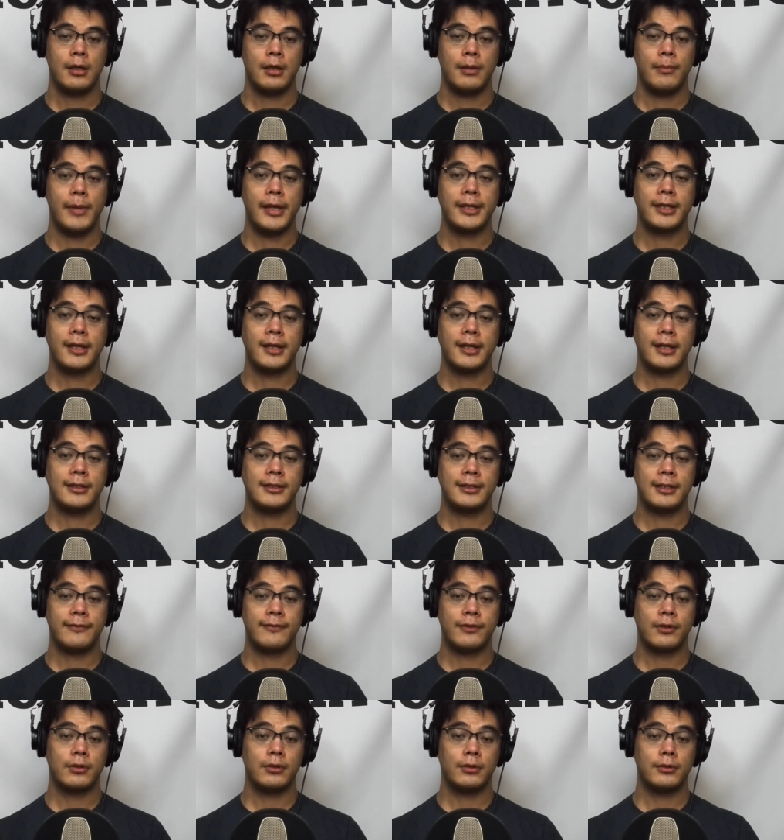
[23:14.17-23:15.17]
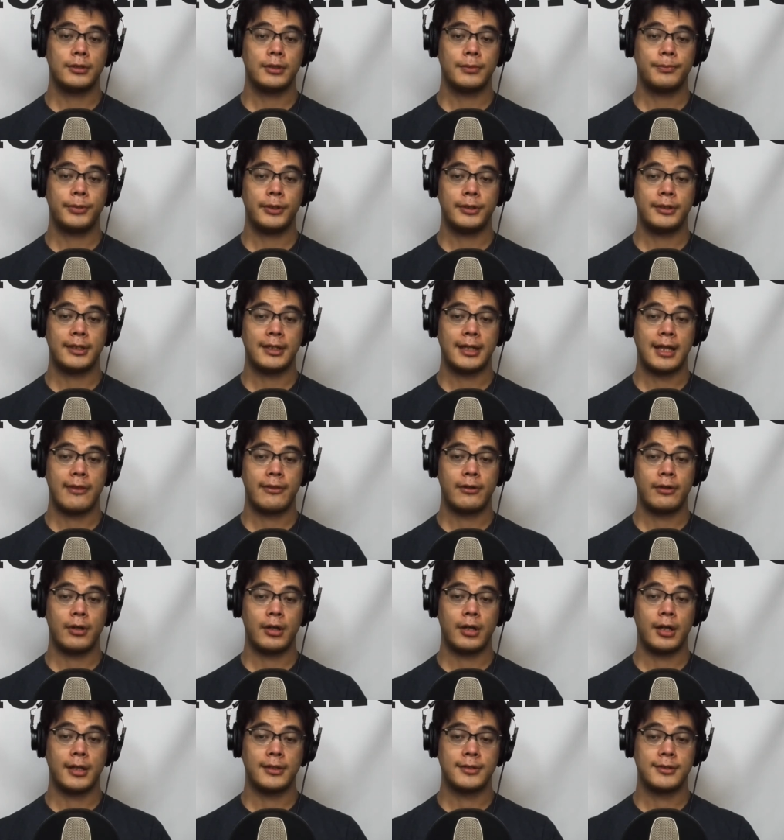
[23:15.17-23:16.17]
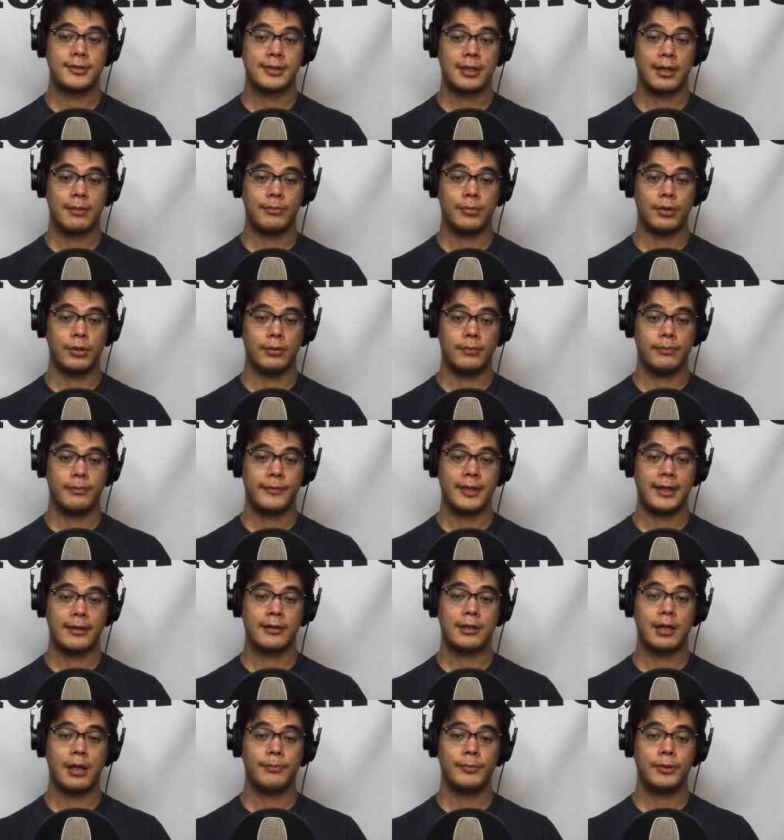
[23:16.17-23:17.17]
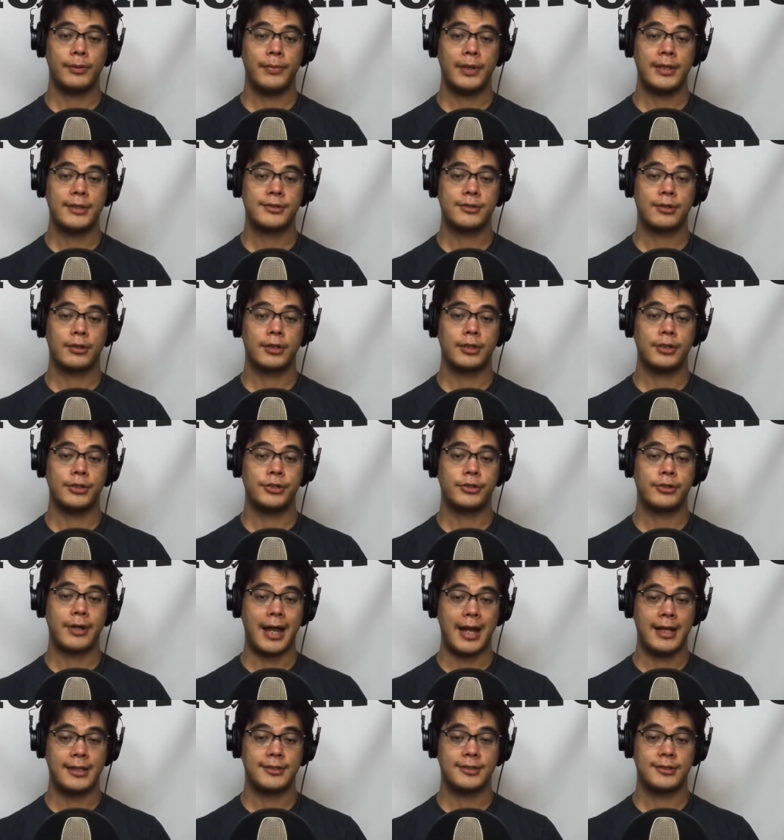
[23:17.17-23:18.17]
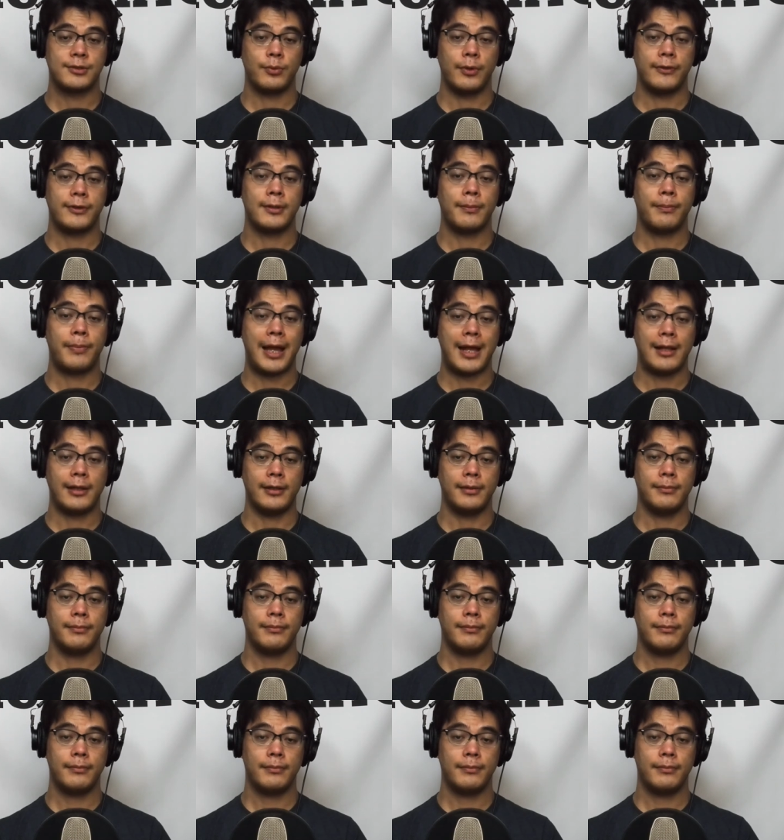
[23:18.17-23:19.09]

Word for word: making it difficult to put together an ensemble that complements or contrasts with the palette.